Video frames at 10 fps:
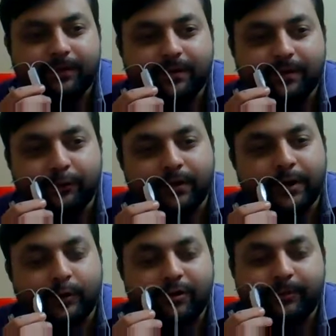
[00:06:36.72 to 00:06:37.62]
can
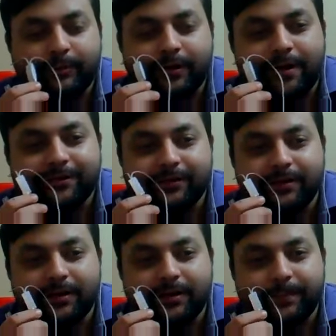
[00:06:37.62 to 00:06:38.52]
request
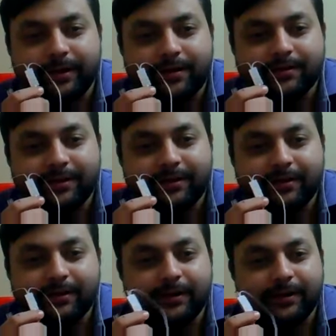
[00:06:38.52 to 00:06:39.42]
Prakash
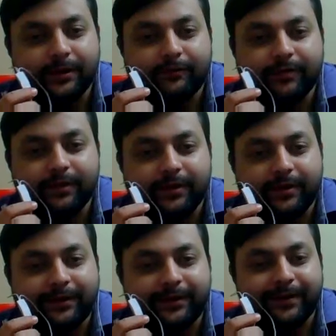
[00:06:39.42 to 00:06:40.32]
sir, if he
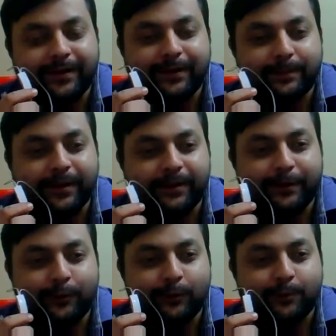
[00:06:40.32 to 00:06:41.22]
can create a
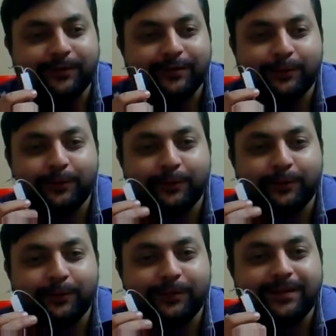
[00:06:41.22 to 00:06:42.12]
breakout room so
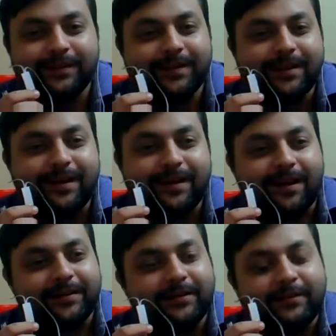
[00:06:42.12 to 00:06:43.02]
our
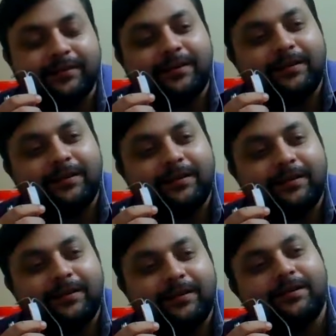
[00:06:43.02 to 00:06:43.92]
judges
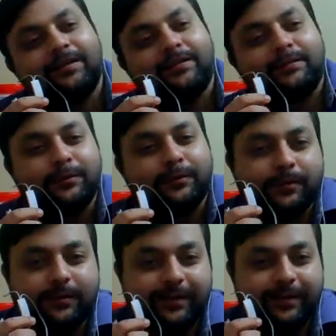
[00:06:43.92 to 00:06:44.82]
can
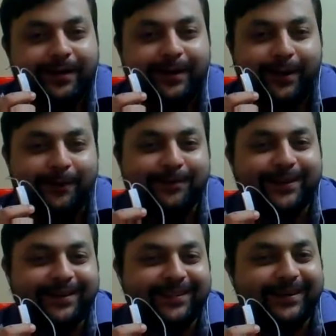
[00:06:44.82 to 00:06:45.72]
announce the
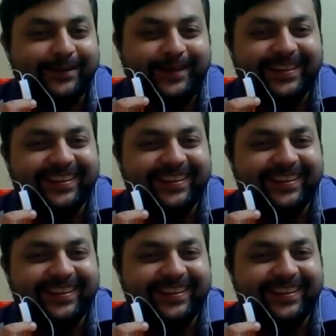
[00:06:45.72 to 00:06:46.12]
result today.